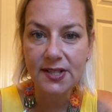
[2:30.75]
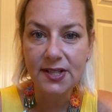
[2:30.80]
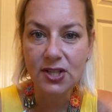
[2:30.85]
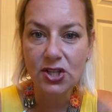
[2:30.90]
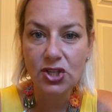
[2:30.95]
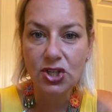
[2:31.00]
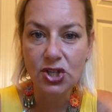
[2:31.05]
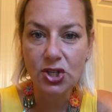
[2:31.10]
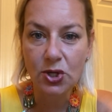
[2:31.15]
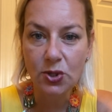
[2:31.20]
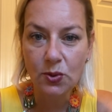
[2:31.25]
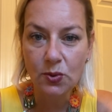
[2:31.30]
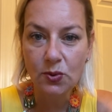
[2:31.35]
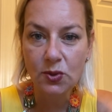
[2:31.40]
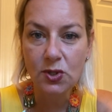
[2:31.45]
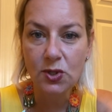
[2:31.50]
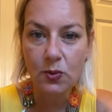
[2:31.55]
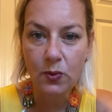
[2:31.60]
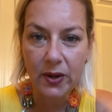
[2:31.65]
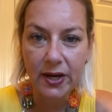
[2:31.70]
in
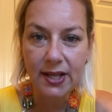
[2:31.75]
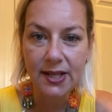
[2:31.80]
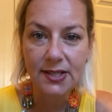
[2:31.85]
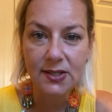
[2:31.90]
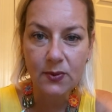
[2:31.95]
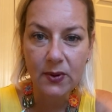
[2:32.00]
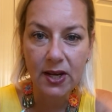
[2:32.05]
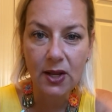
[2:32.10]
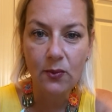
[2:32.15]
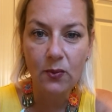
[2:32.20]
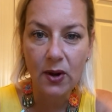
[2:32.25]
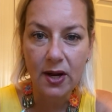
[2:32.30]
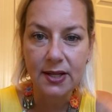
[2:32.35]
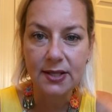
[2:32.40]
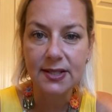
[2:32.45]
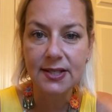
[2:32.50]
June 2021.